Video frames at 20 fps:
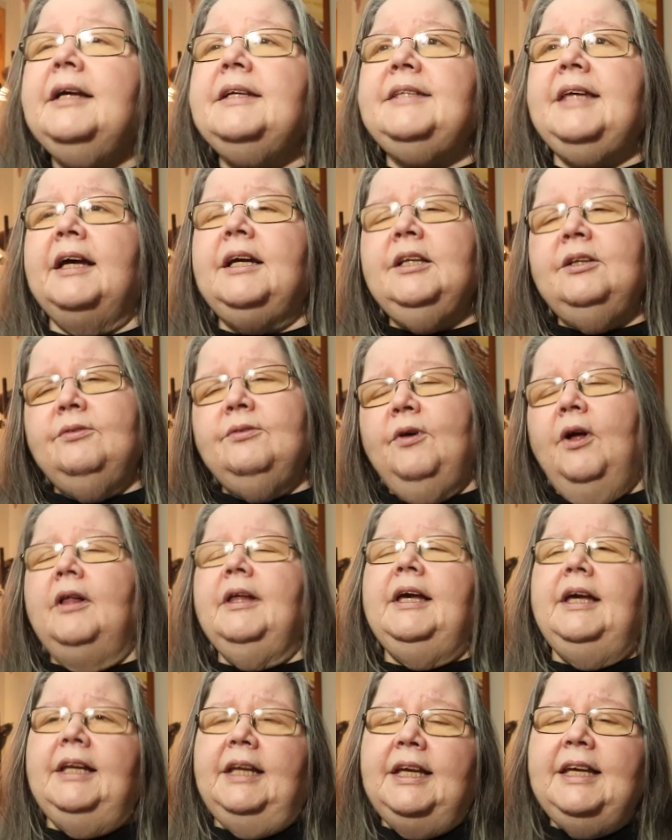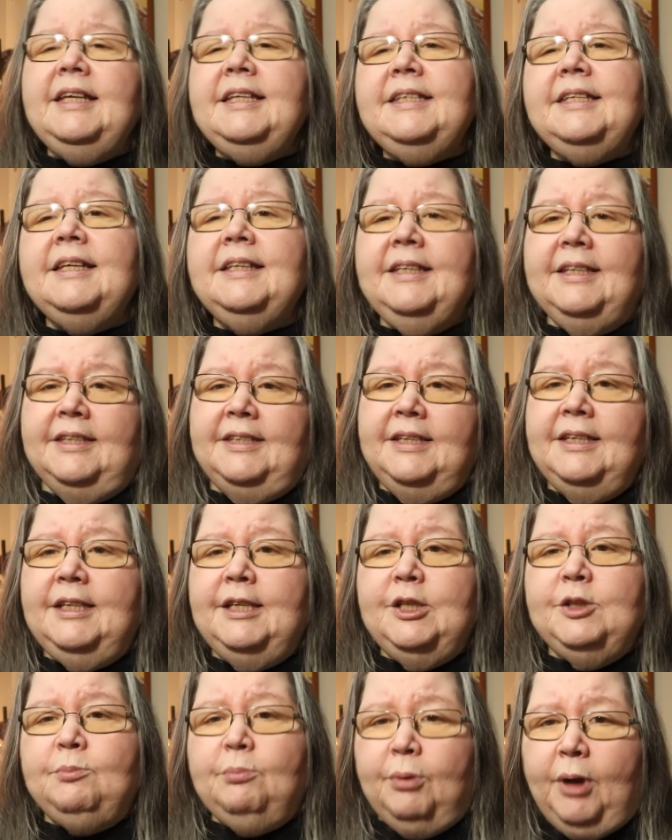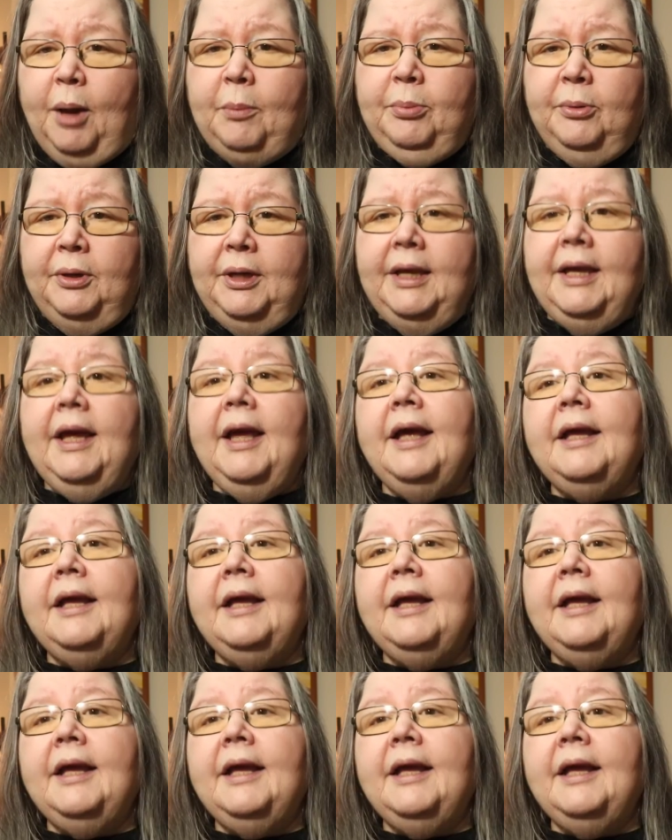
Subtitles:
Second of all, it is the city's property